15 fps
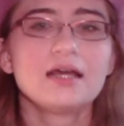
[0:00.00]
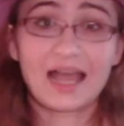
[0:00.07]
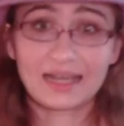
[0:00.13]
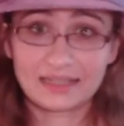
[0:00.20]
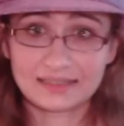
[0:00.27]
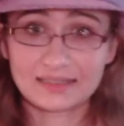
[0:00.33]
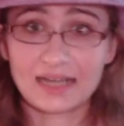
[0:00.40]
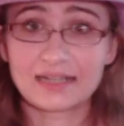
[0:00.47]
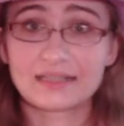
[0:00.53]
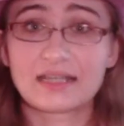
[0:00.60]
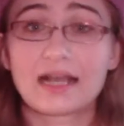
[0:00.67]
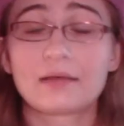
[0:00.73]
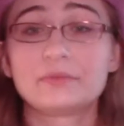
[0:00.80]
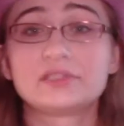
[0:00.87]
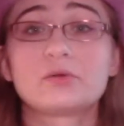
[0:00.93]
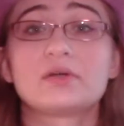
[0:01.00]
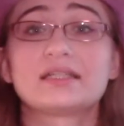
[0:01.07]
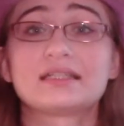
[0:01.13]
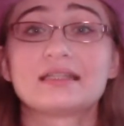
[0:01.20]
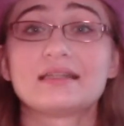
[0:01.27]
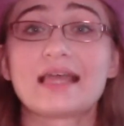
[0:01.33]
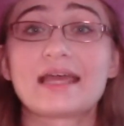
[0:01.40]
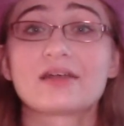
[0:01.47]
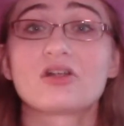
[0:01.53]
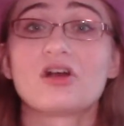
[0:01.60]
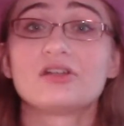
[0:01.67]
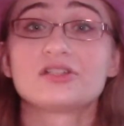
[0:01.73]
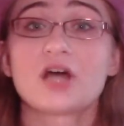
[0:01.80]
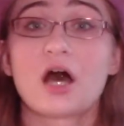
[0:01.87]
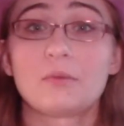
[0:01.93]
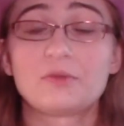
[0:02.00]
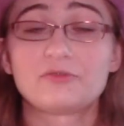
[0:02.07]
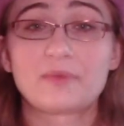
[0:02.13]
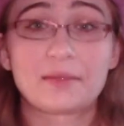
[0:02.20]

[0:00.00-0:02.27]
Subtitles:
I decided that I was going to layer on top of